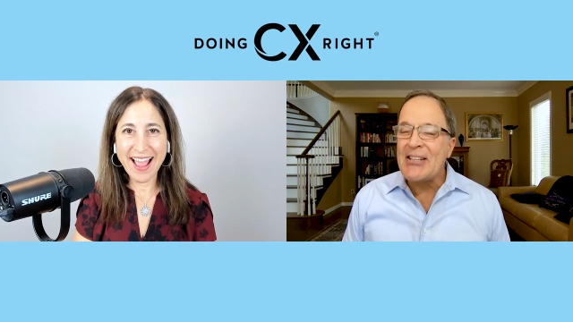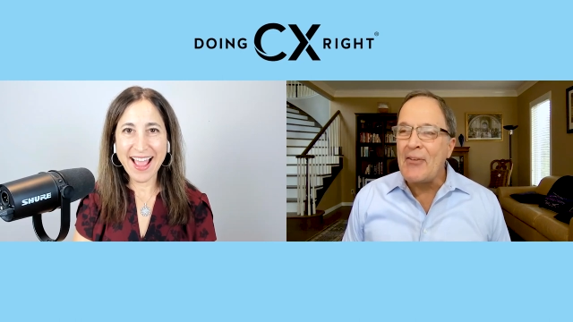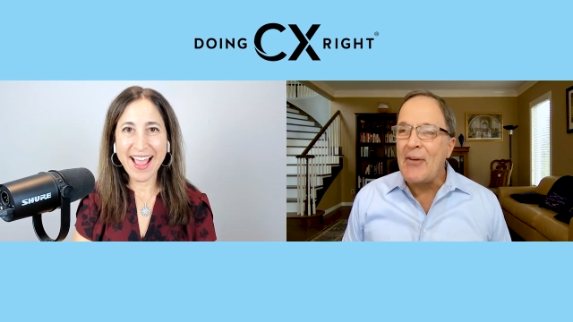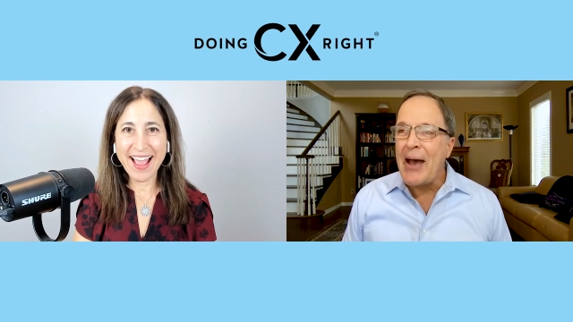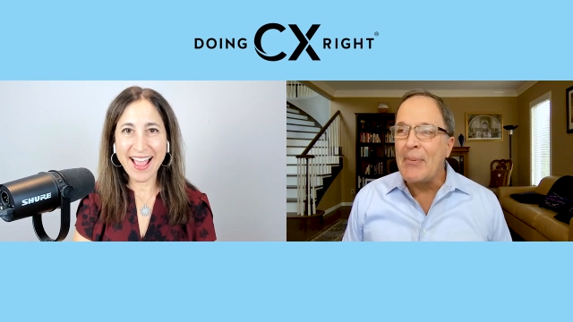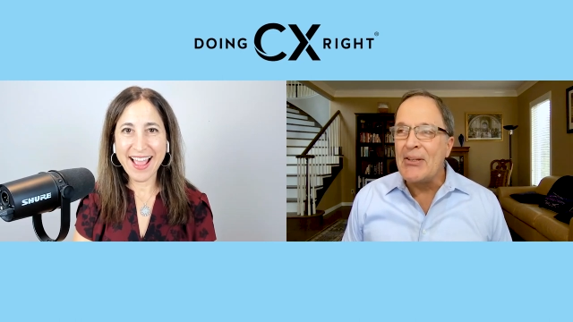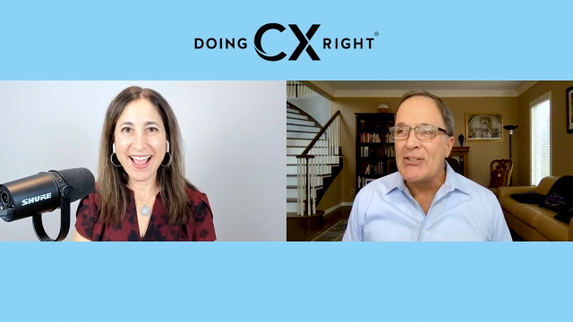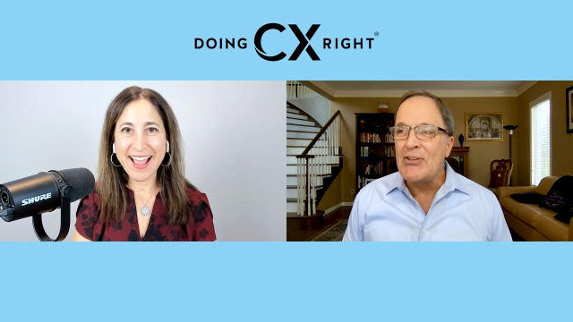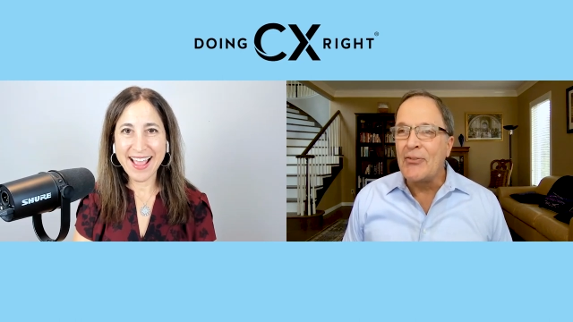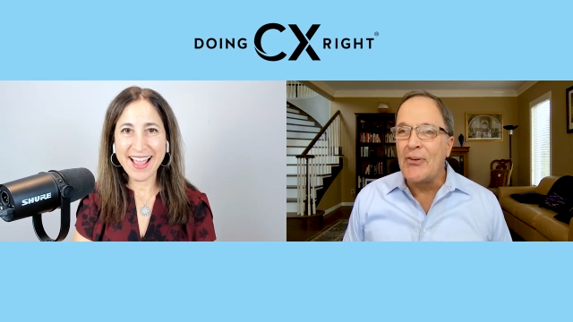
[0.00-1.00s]
Speaker 1: stuff
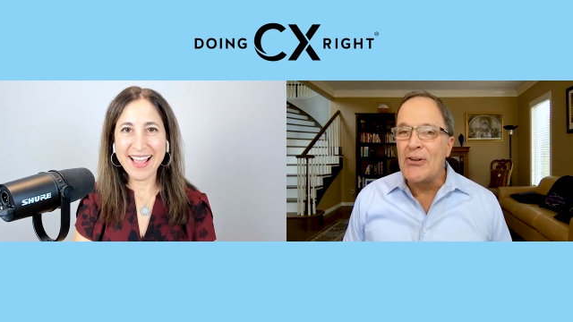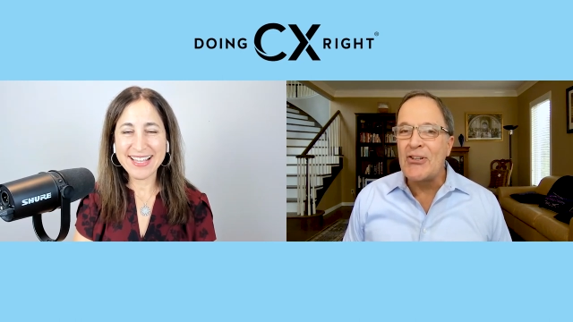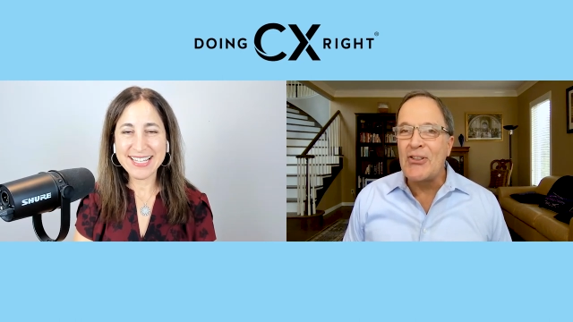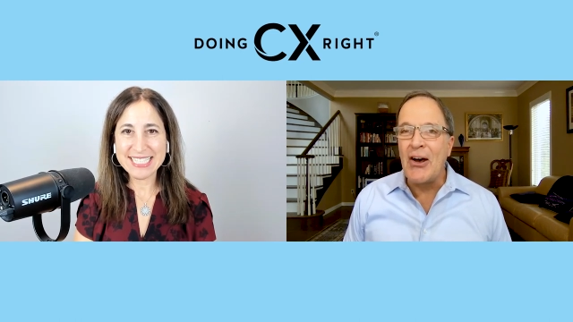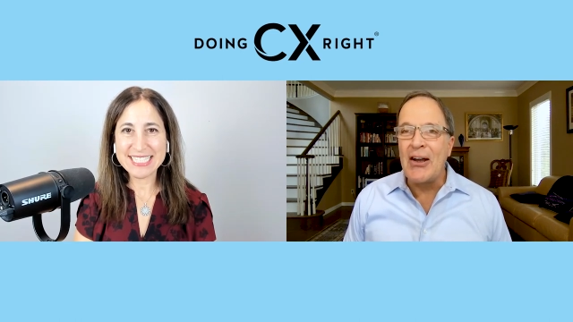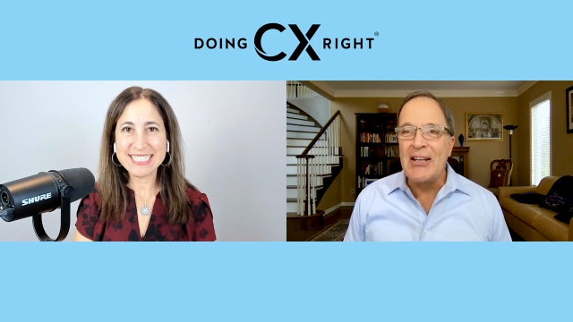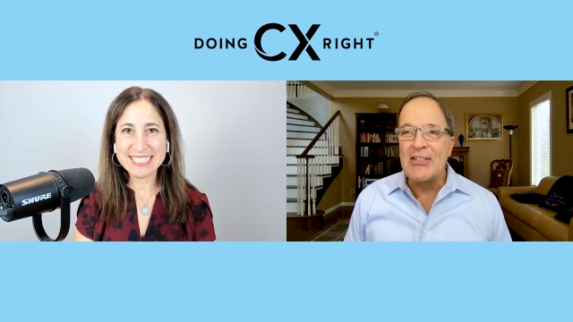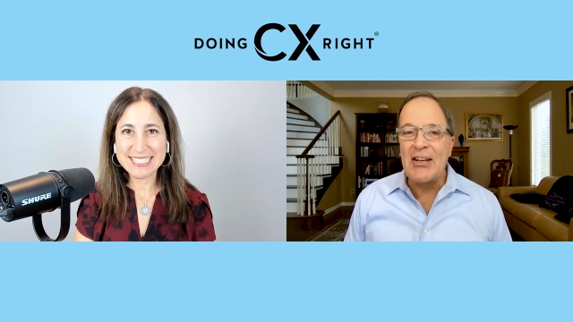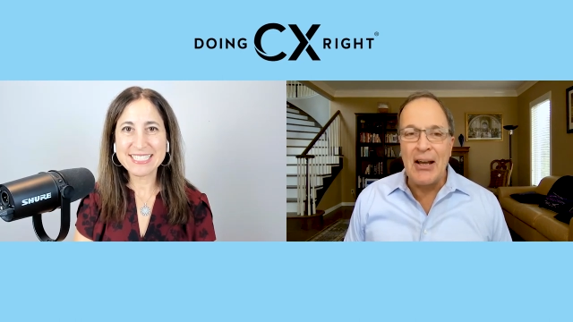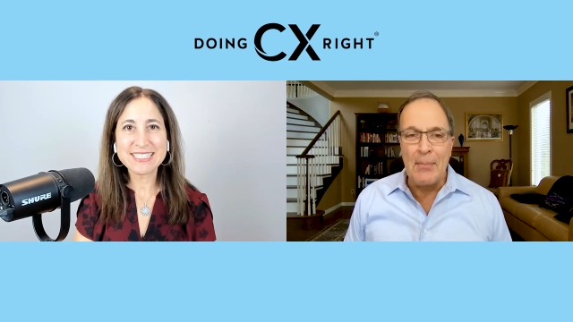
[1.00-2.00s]
happens, your first thought
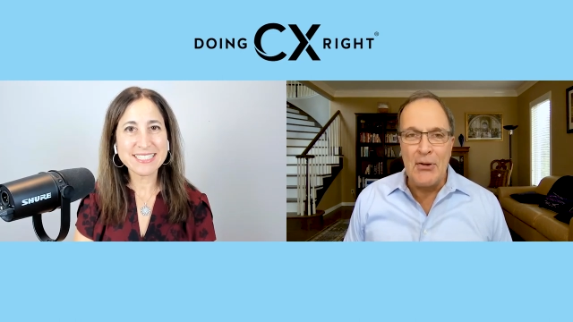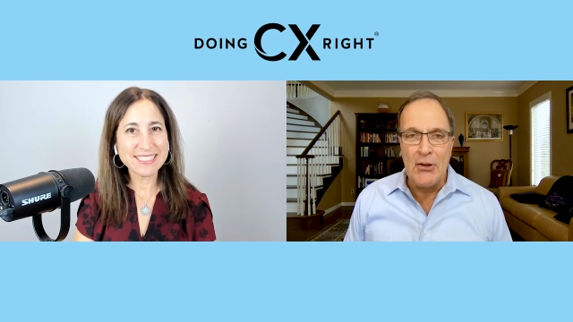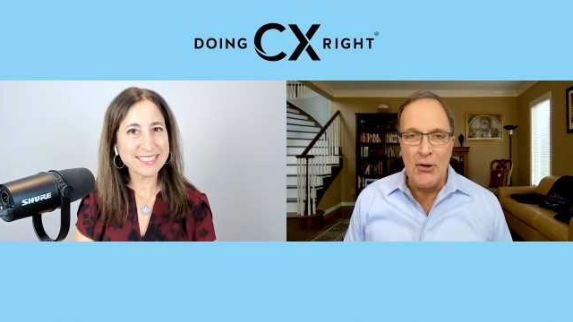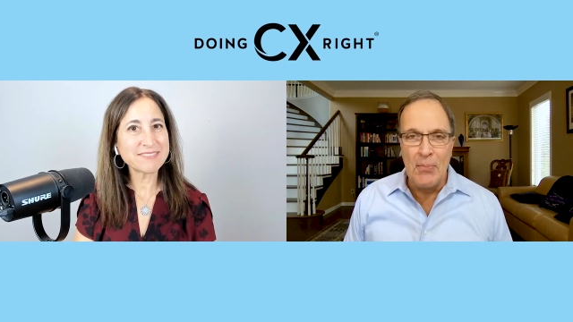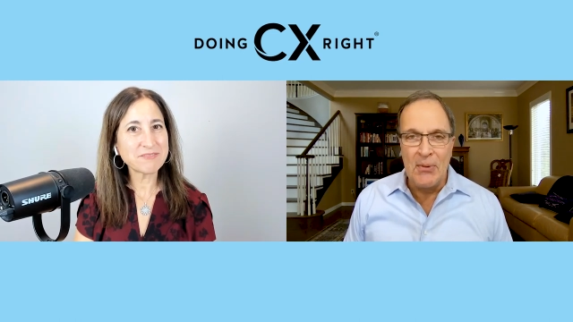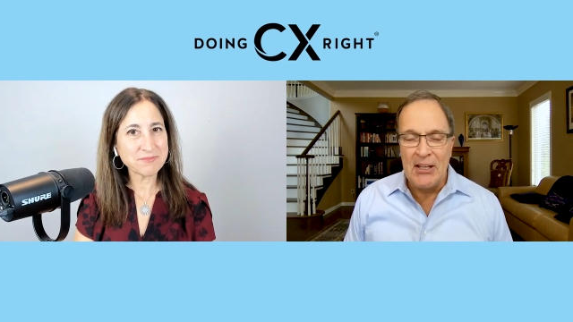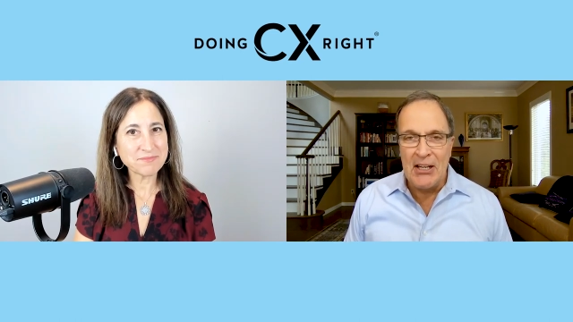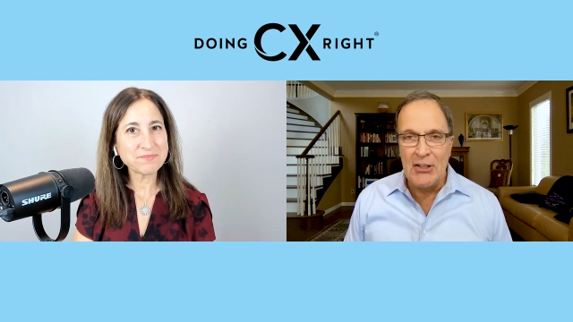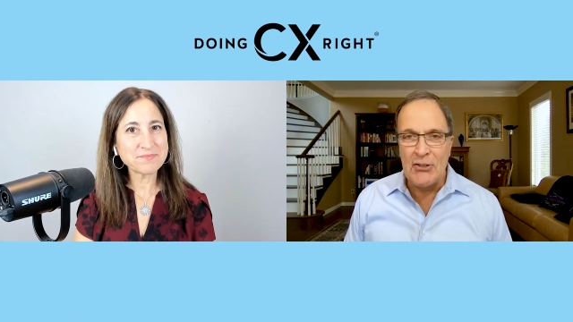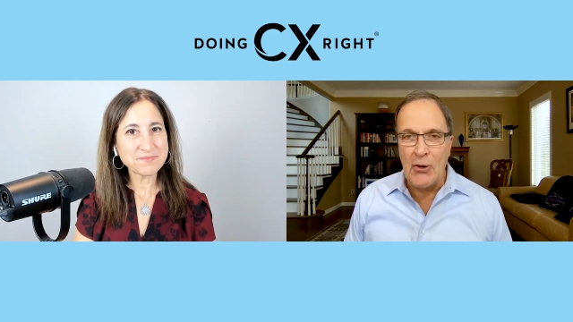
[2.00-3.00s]
is, I'm doomed.
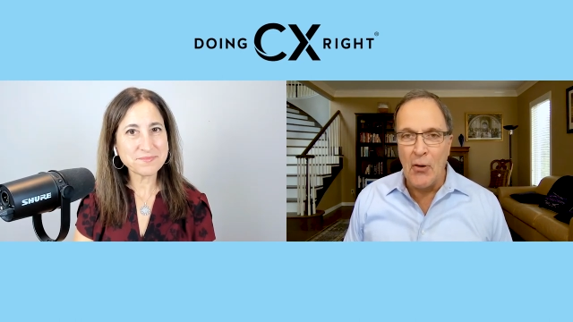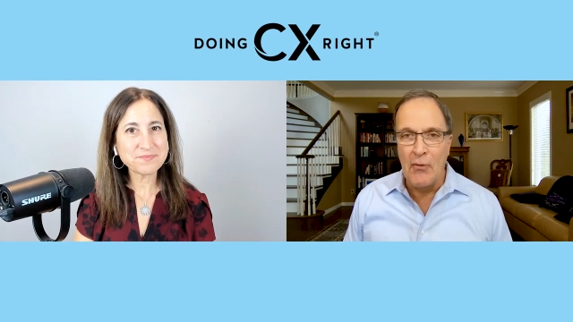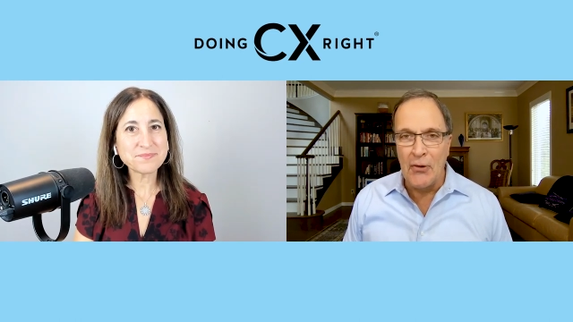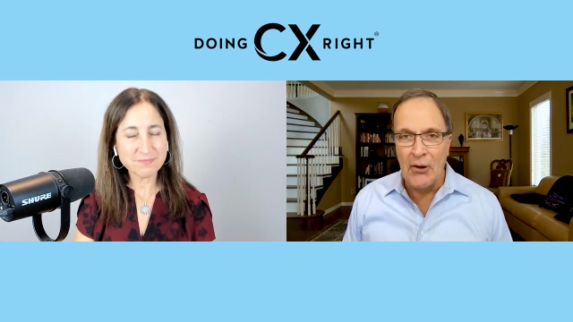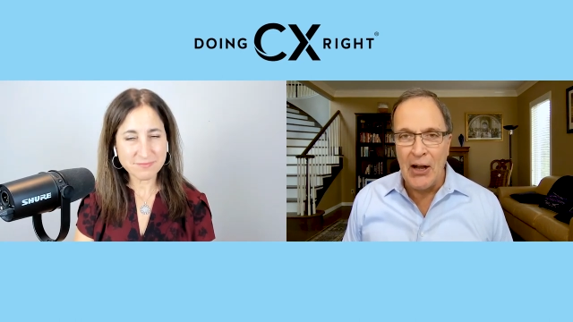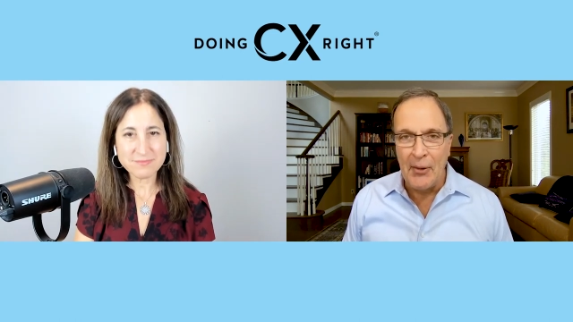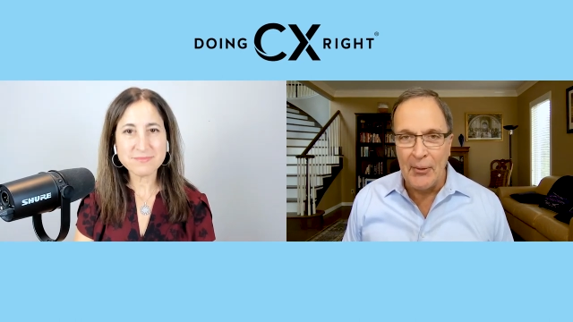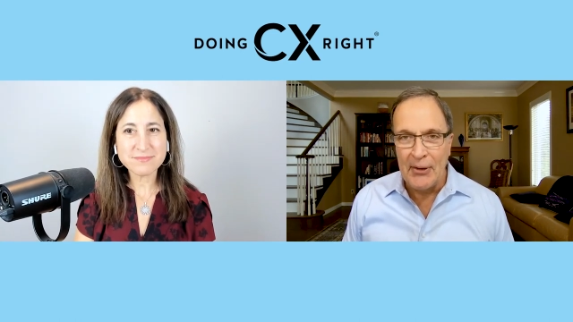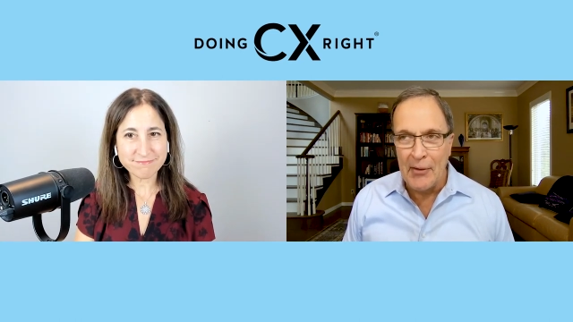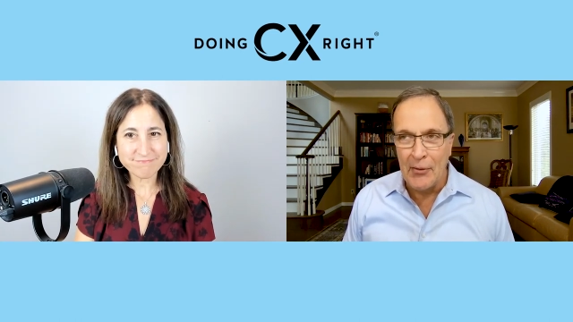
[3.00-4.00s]
It's over. I'll
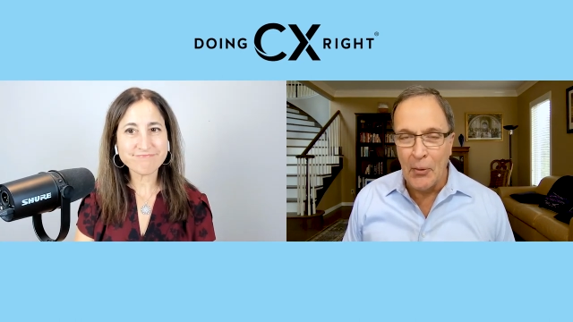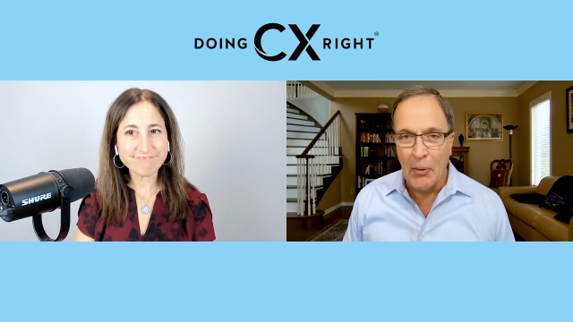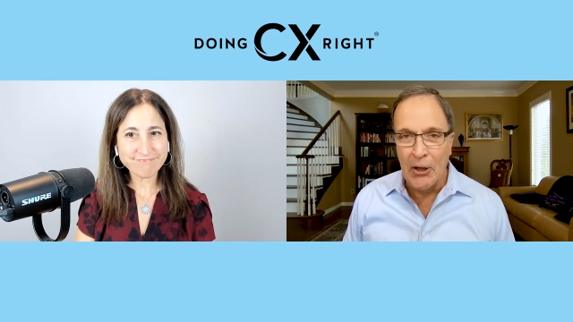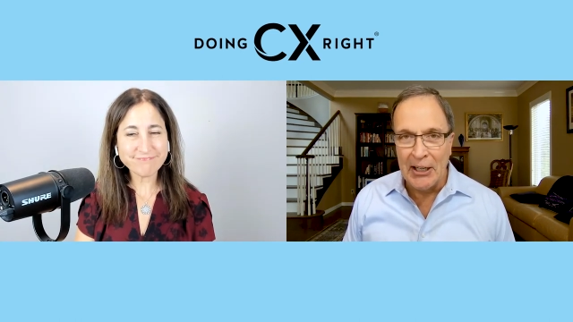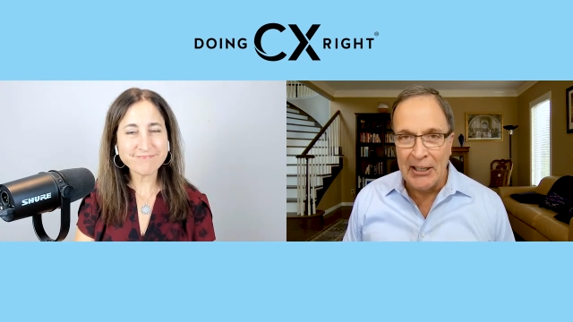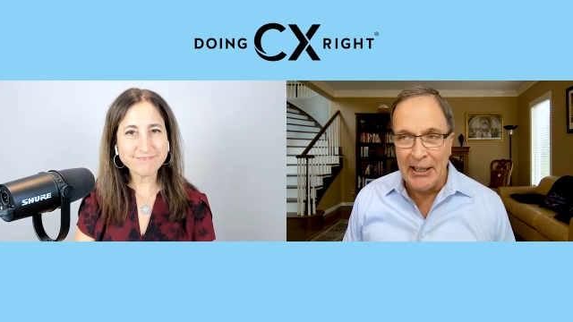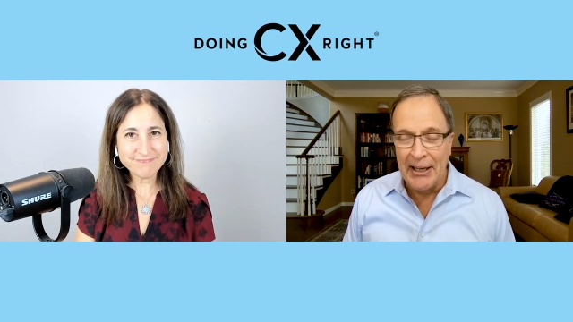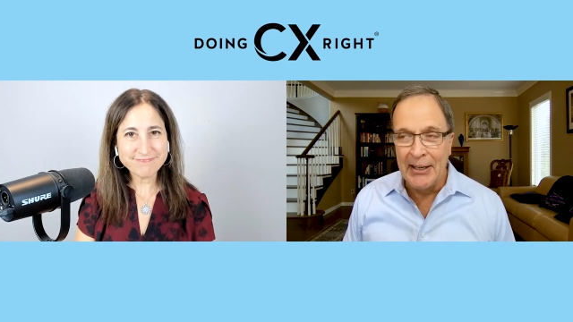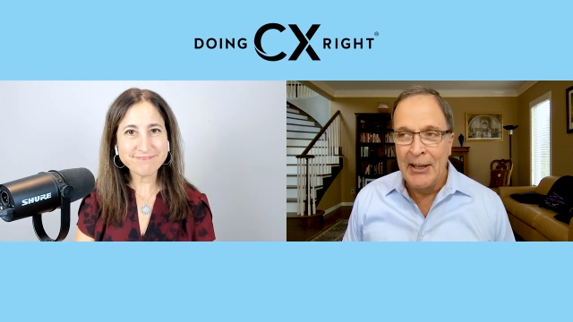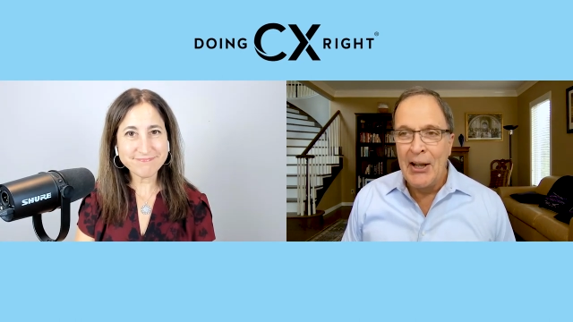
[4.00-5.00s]
never work again.